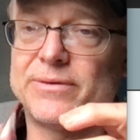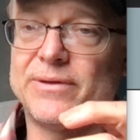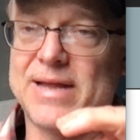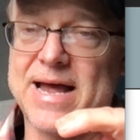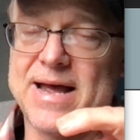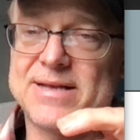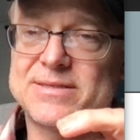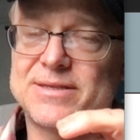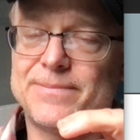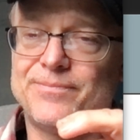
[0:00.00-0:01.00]

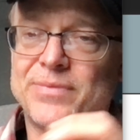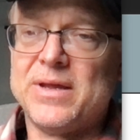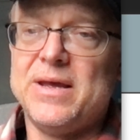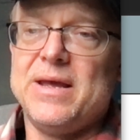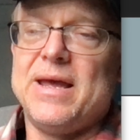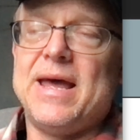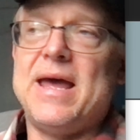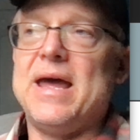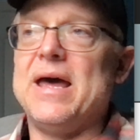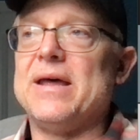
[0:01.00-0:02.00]
last?
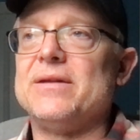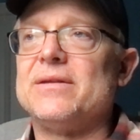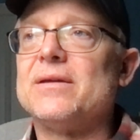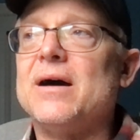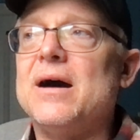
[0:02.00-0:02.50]
And